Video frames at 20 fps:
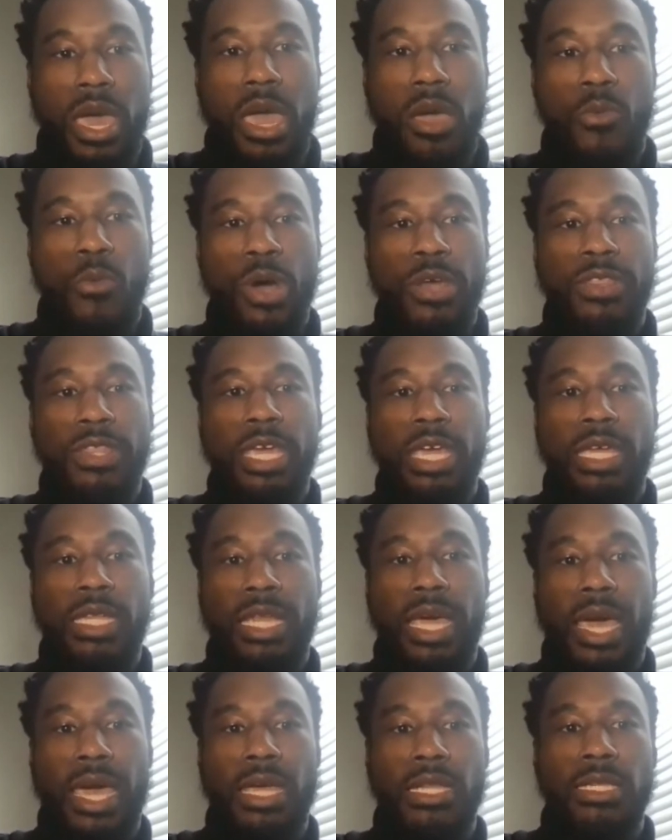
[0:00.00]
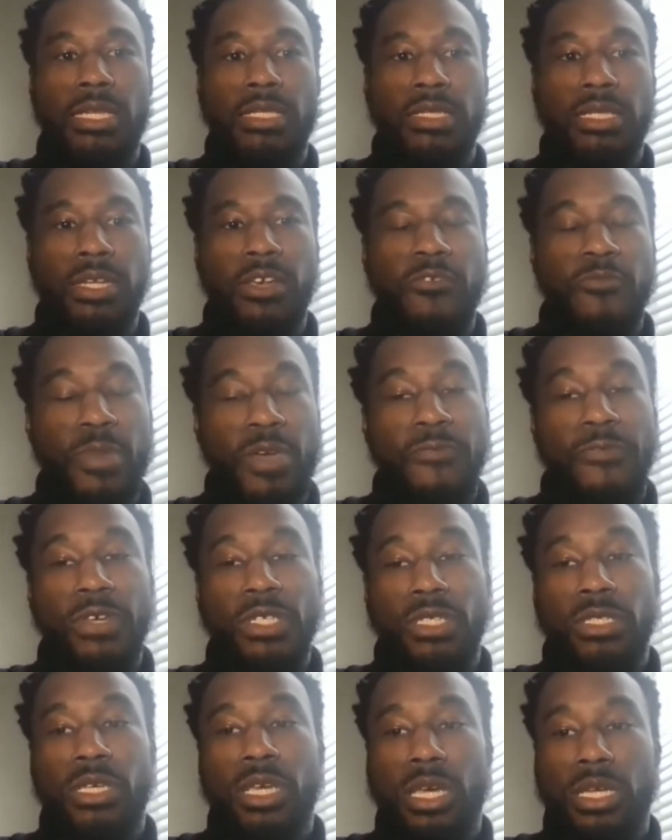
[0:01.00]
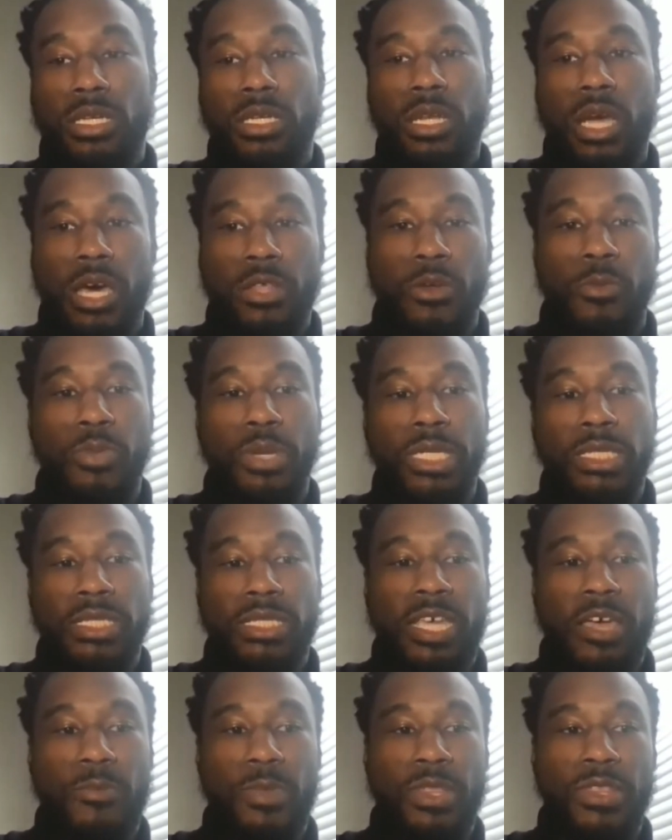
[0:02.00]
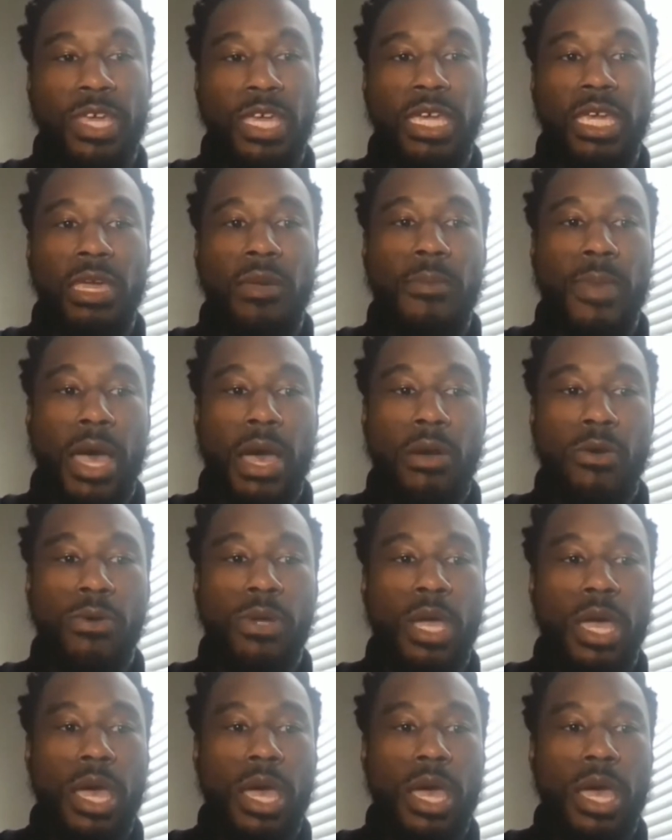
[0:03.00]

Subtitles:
And one thing that the city of Memphis and other places have been thinking about